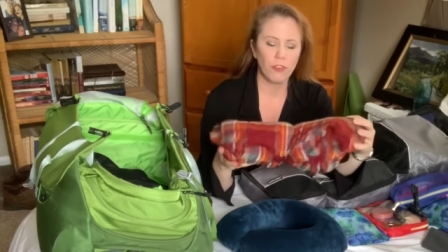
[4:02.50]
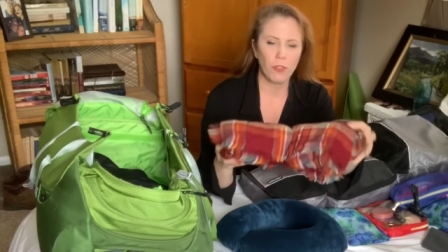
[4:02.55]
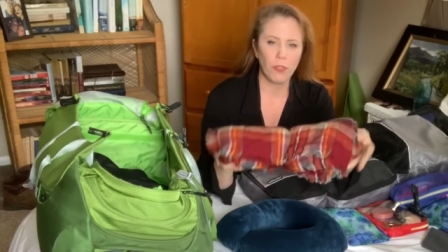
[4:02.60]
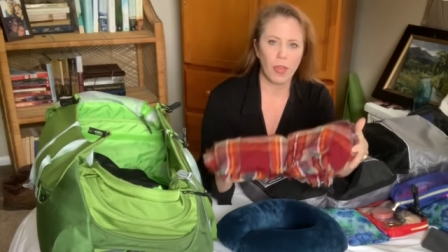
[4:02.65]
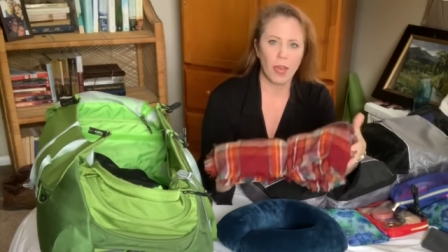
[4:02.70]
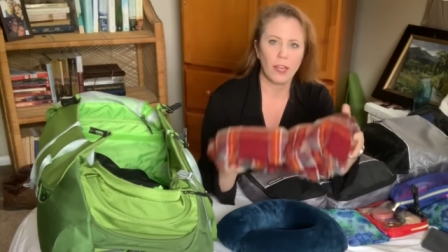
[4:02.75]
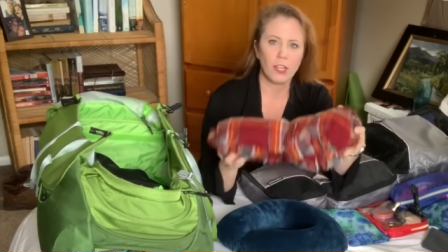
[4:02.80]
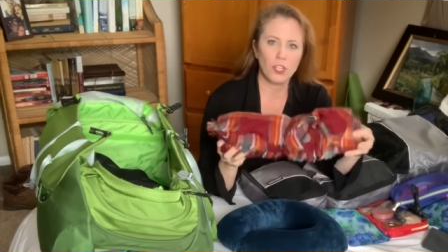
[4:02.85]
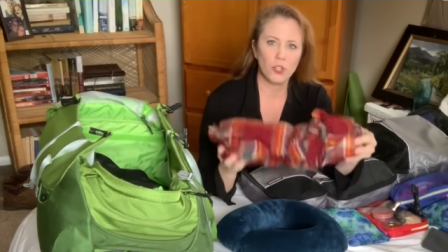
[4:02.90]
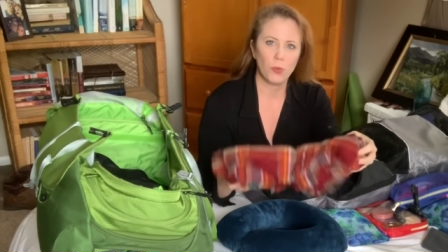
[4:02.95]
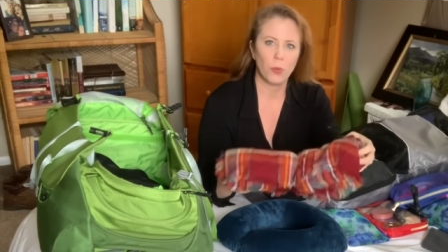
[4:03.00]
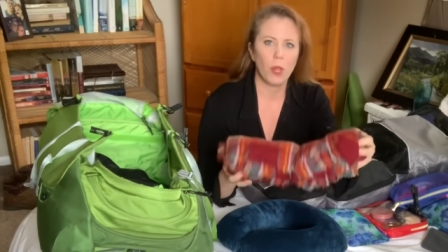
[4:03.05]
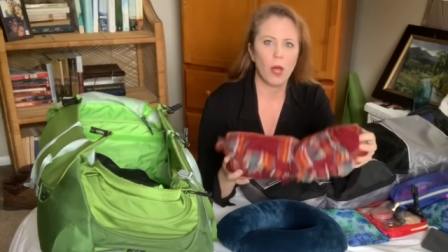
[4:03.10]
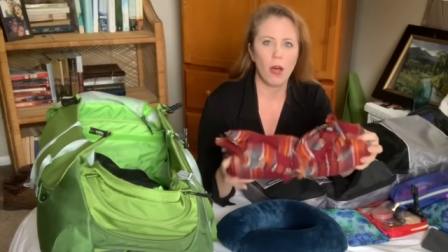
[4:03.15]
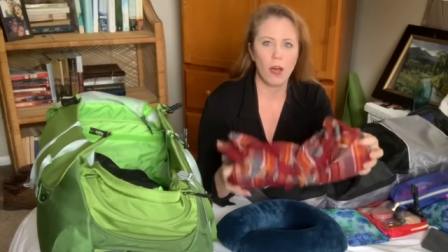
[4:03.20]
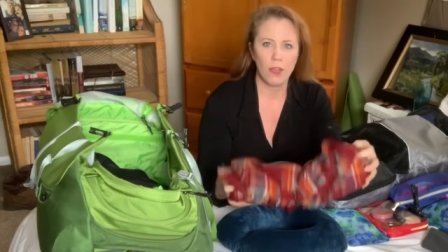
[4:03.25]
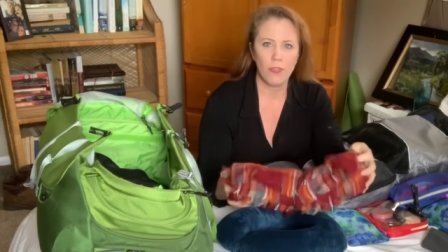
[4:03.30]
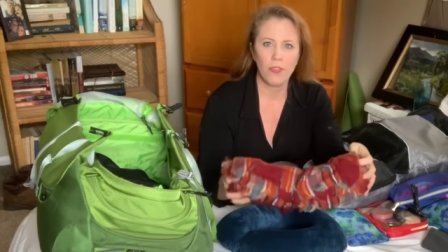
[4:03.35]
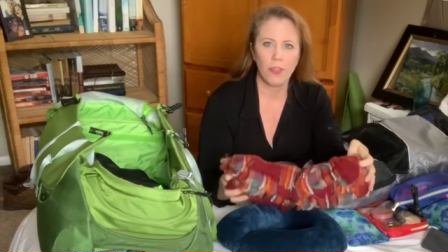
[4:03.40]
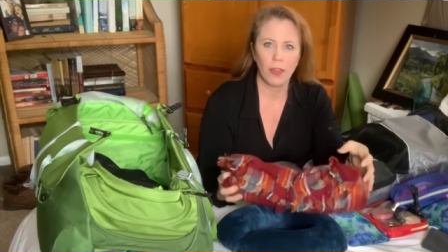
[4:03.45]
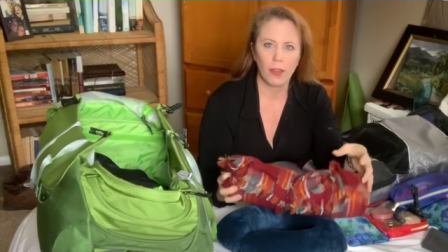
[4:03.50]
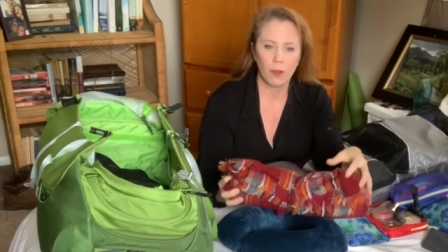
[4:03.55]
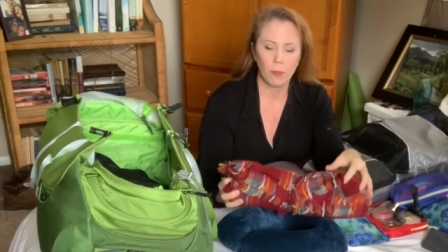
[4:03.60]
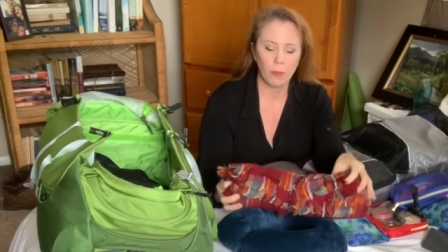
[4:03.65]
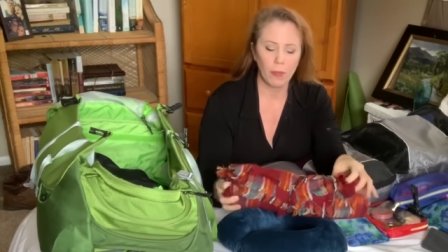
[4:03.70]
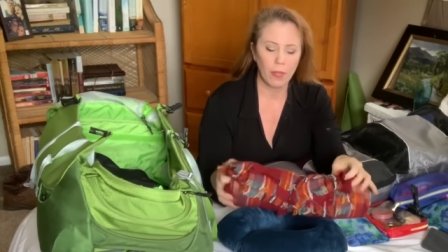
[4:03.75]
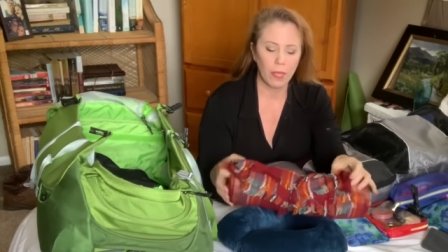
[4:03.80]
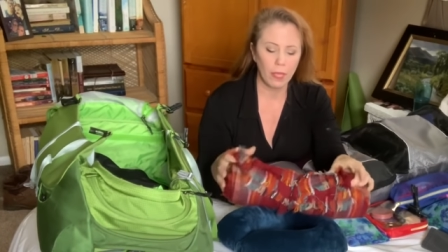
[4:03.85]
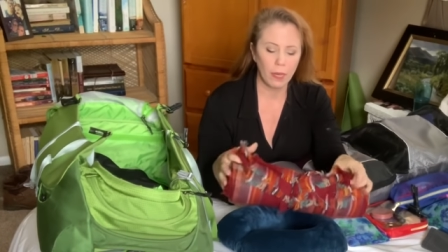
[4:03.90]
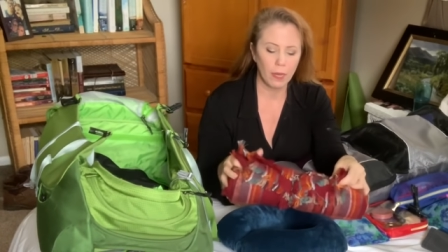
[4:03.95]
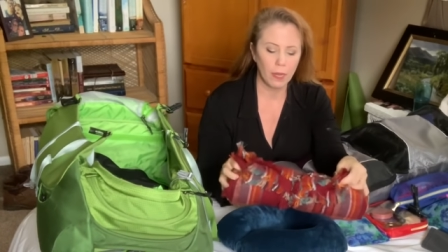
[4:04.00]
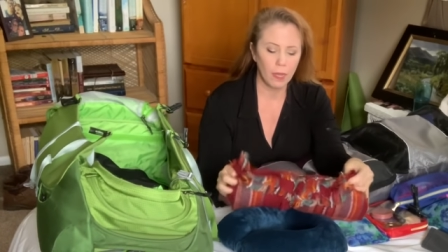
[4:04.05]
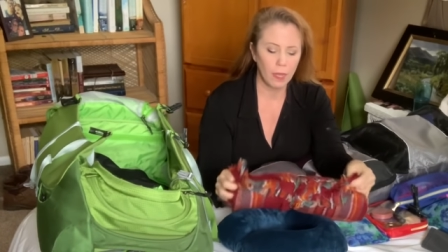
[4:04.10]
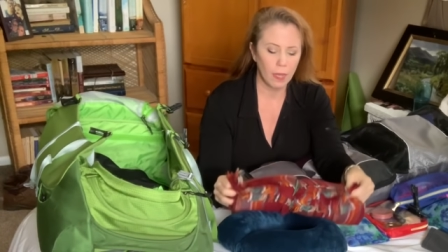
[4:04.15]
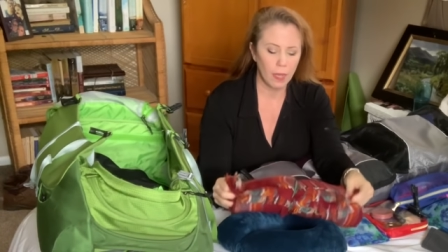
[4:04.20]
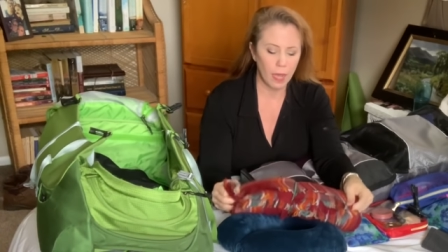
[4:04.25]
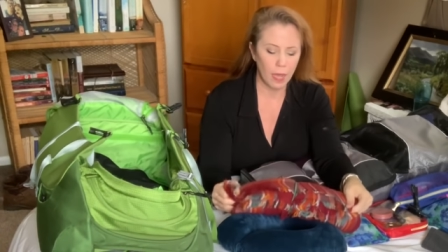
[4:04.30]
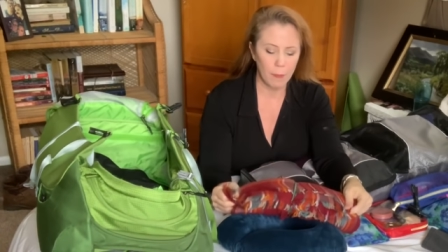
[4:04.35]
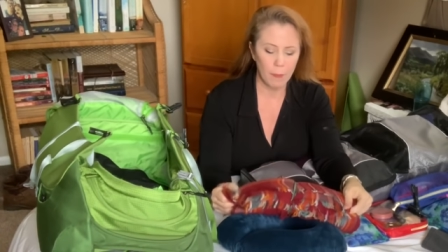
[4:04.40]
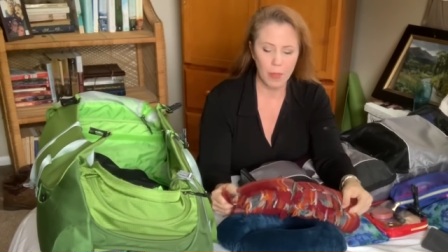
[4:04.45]
for the actual on the airplane,
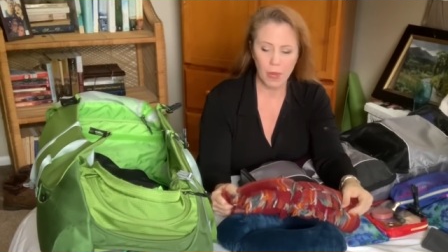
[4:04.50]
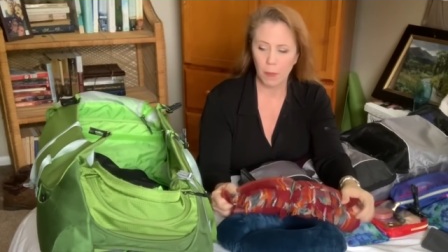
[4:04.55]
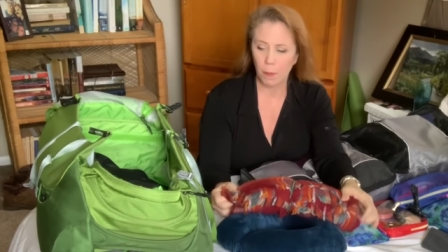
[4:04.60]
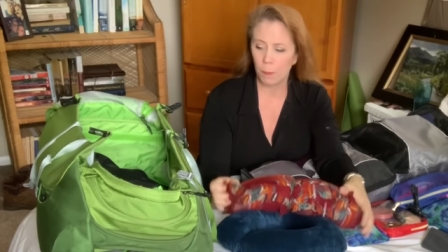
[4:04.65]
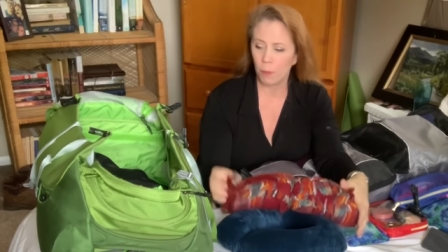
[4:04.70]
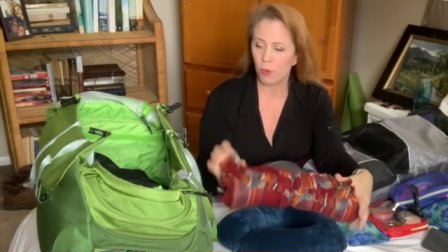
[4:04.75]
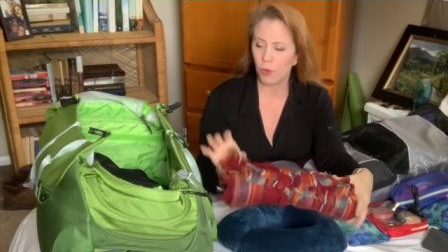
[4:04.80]
I'm gonna